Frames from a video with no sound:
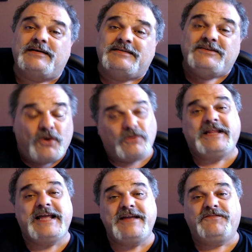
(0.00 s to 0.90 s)
Don't
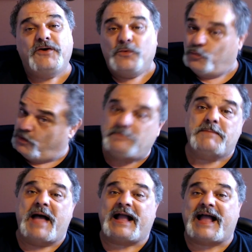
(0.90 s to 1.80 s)
leave. We'll be
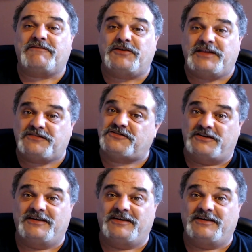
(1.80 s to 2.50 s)
back after this